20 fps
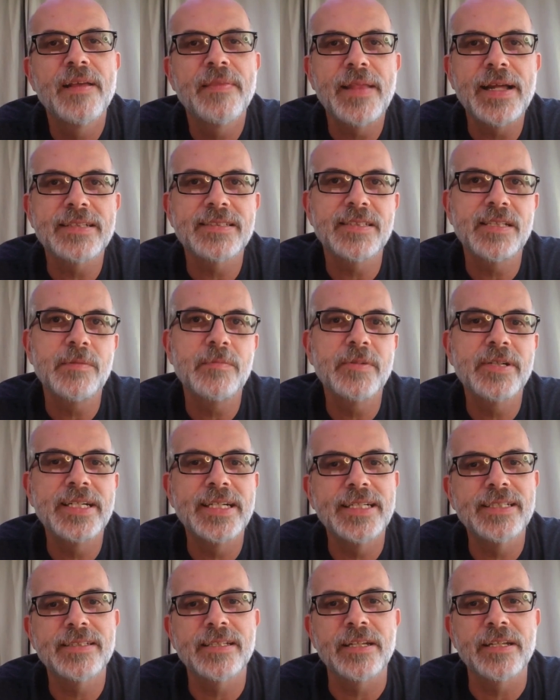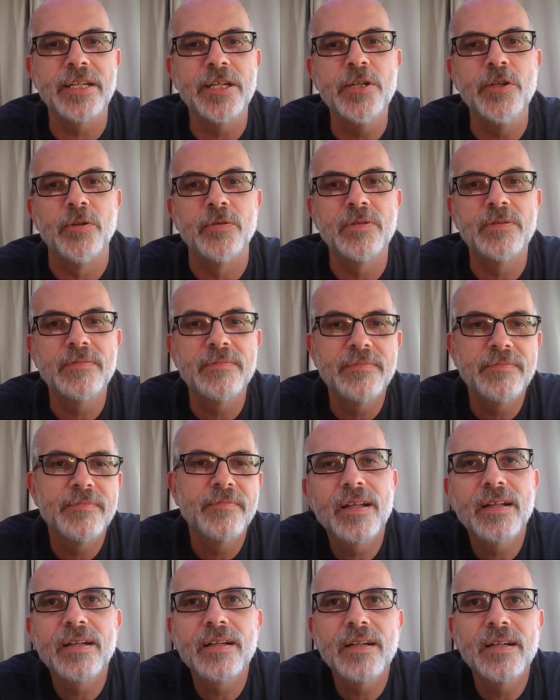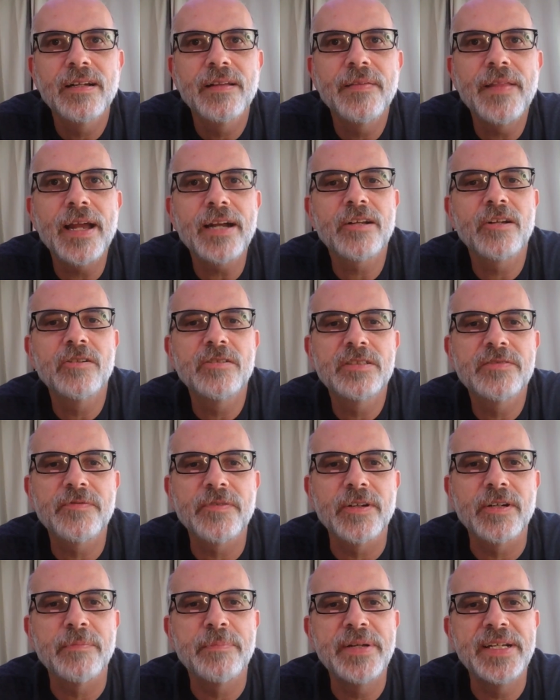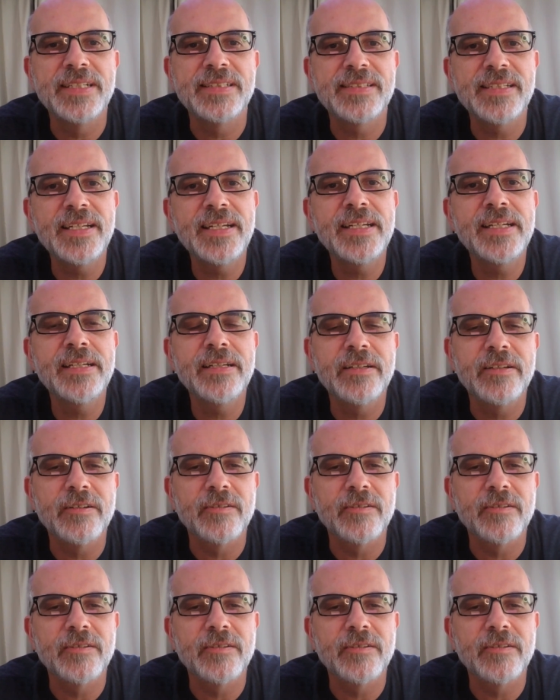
that someone isn't you. That goes for your PC,